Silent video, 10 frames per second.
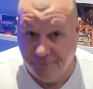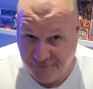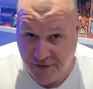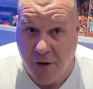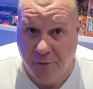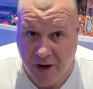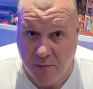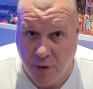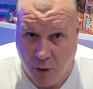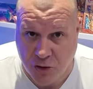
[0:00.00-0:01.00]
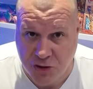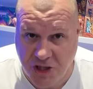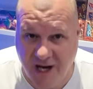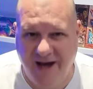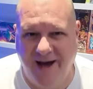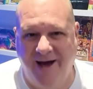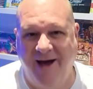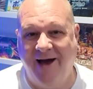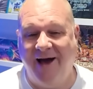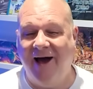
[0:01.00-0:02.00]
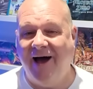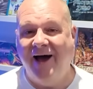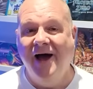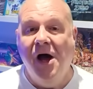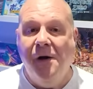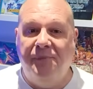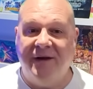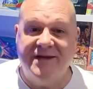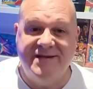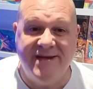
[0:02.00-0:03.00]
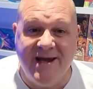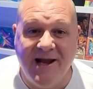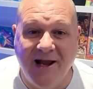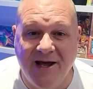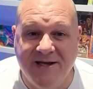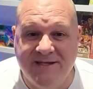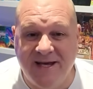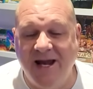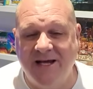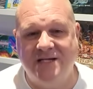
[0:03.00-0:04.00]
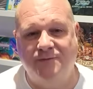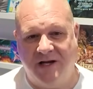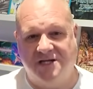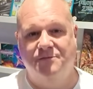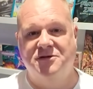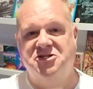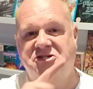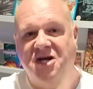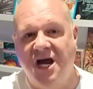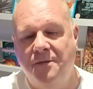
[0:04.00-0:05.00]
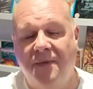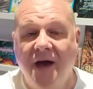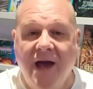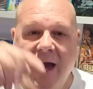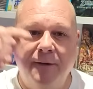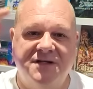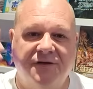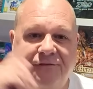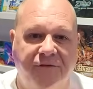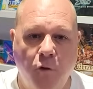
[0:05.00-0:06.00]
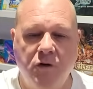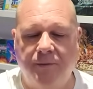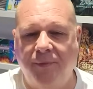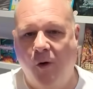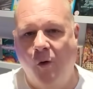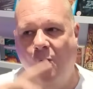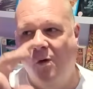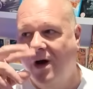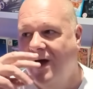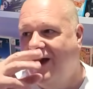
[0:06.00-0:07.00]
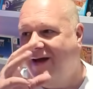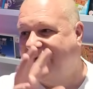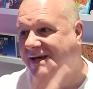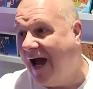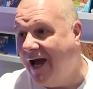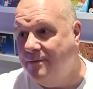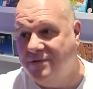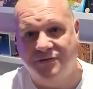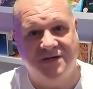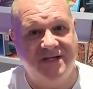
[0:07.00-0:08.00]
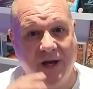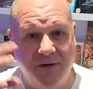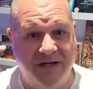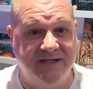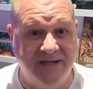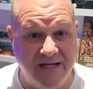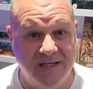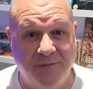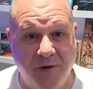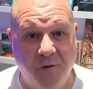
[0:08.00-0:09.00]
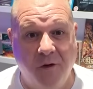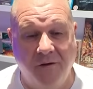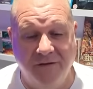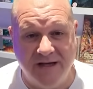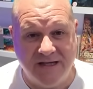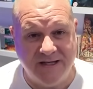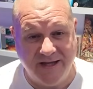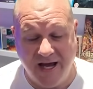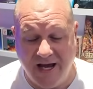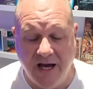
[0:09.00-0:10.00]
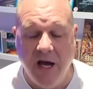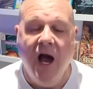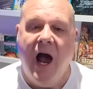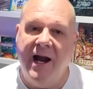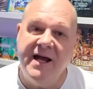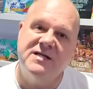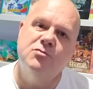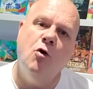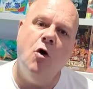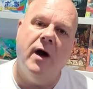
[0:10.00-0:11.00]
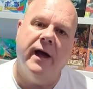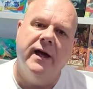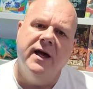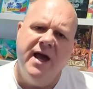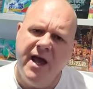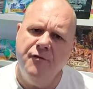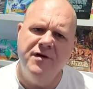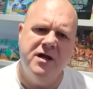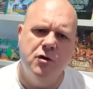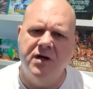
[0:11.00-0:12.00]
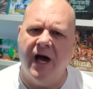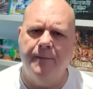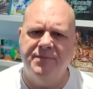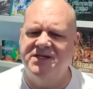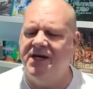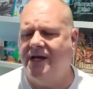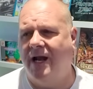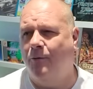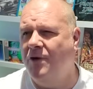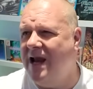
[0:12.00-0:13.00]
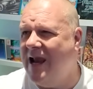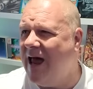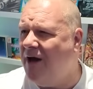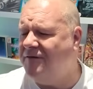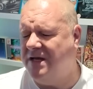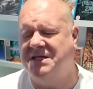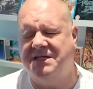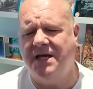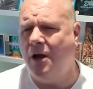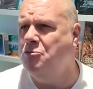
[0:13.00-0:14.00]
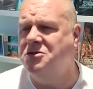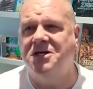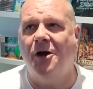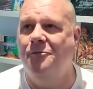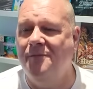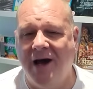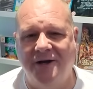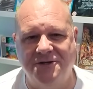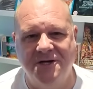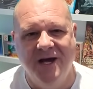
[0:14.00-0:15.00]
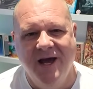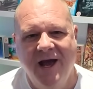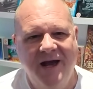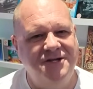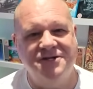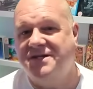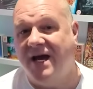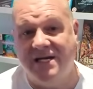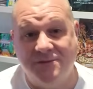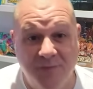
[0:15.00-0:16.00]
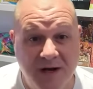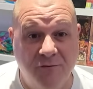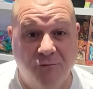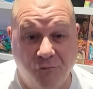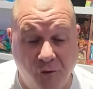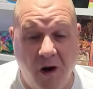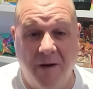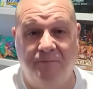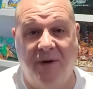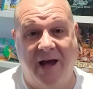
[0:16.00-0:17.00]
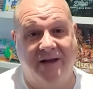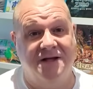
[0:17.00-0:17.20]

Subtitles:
Very posh. But the Sinclair ZX Spectrum was cheap, it was affordable, games were so accessible on this thing, and that's why here in the UK in particular we love it so much. It just takes me right back.